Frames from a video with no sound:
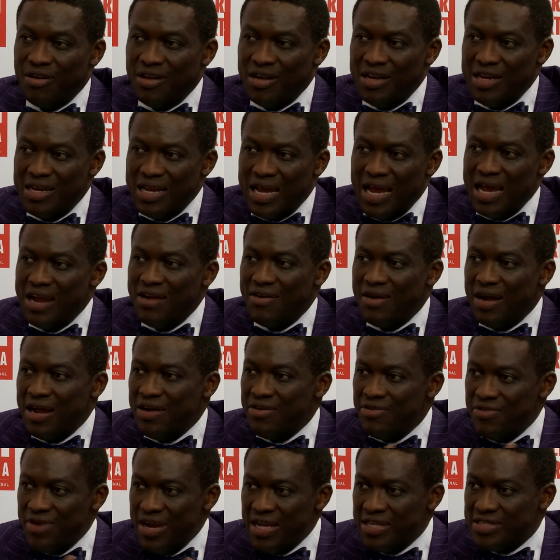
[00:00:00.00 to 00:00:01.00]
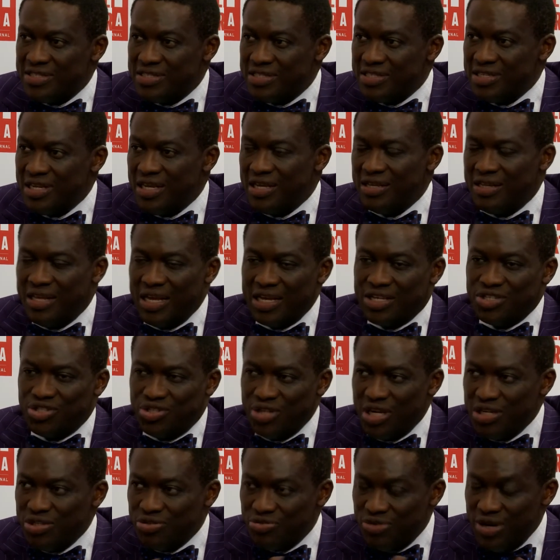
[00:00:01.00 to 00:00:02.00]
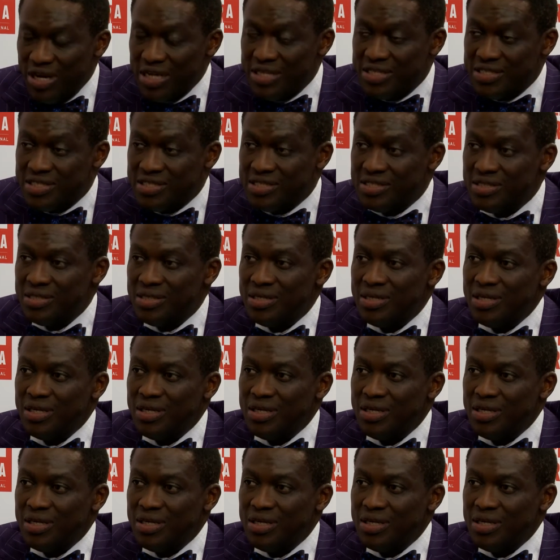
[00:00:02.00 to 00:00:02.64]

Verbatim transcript: naira rates, the exchange rates,